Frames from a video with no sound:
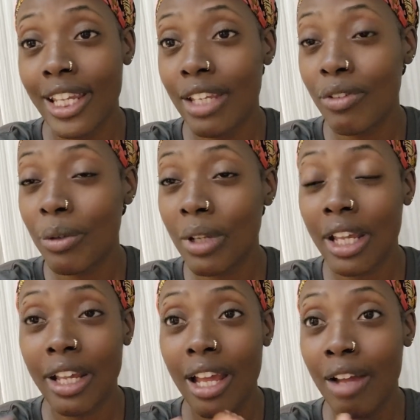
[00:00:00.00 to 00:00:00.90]
Even
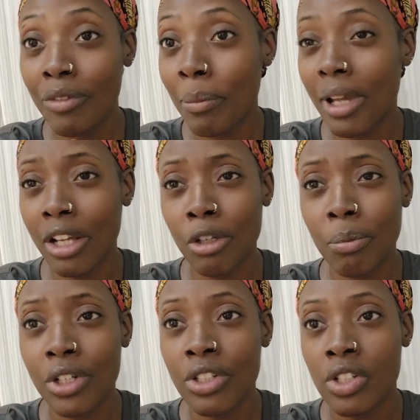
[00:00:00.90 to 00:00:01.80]
like after my
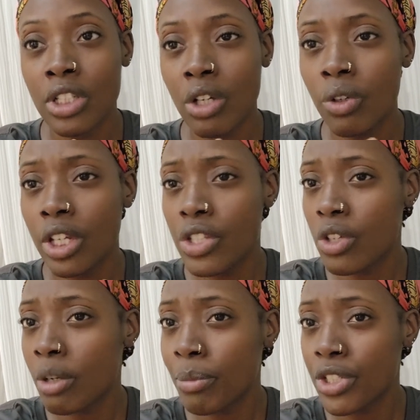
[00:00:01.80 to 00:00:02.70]
acupuncture, I was like, okay,
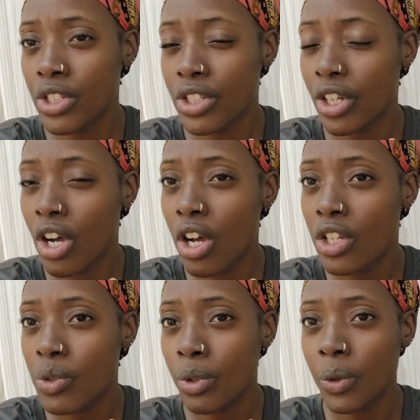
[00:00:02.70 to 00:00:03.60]
so how much does it cost?